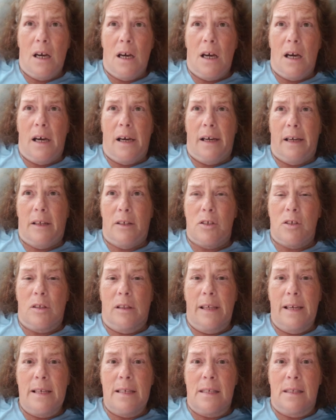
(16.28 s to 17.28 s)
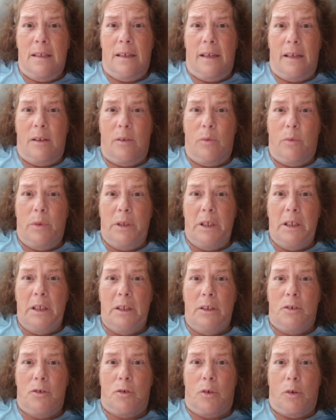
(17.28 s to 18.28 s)
Uh, so last night
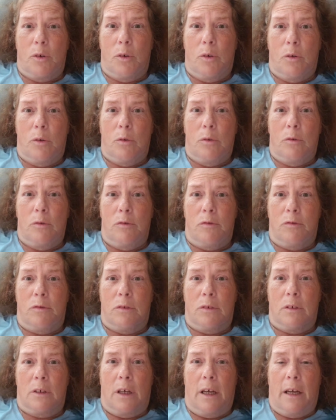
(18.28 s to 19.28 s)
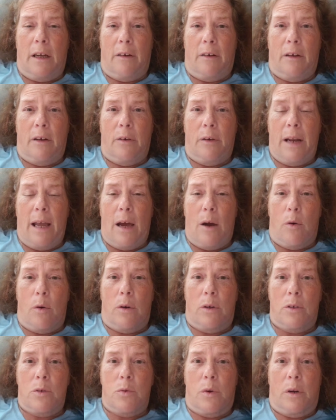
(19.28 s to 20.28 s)
we drove, I don't know, an
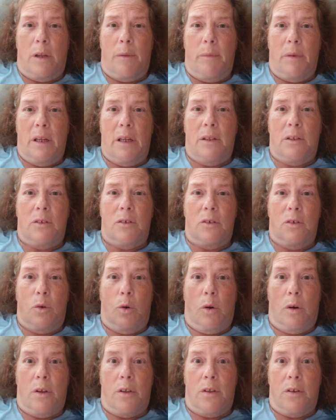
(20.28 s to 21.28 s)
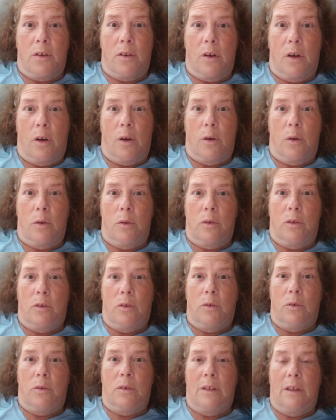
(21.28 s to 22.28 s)
hour and 20 minutes north to go
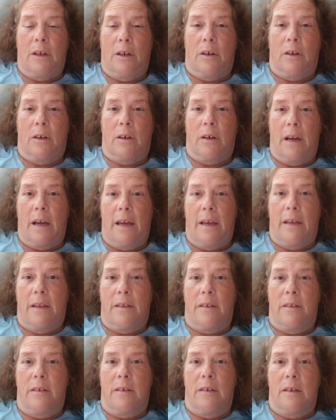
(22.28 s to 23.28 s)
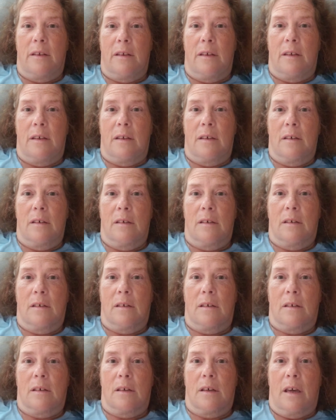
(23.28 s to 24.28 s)
to dinner and see
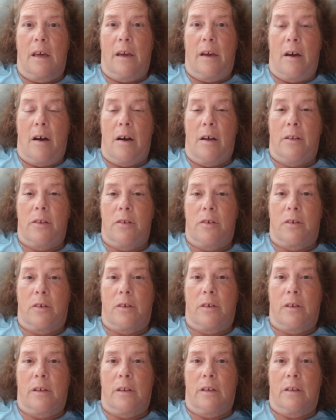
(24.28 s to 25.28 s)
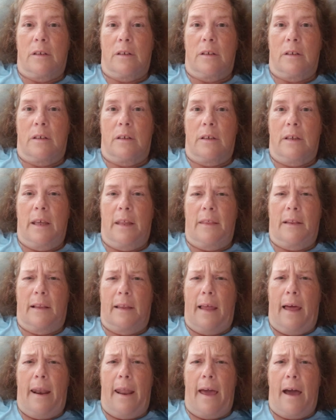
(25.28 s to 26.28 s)
a concert, get the
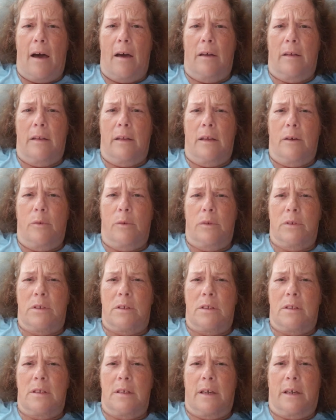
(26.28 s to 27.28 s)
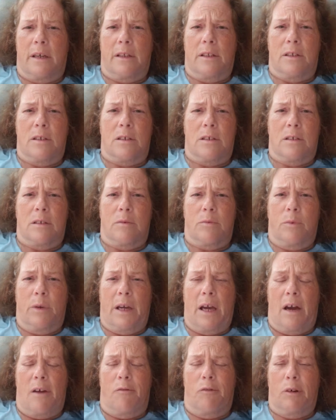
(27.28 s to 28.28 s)
let out. It was tickets we
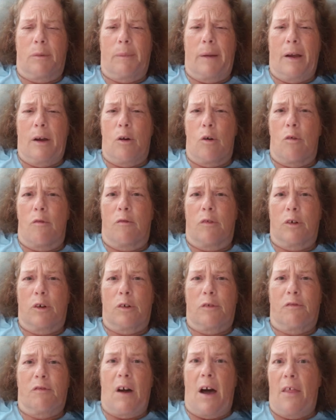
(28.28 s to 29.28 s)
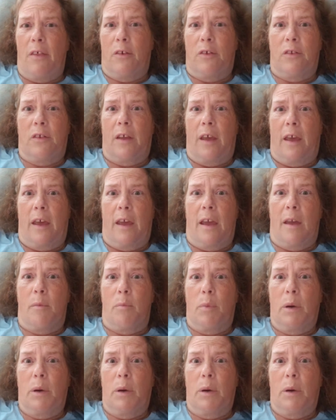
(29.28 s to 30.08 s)
got for Michael for Father's Day.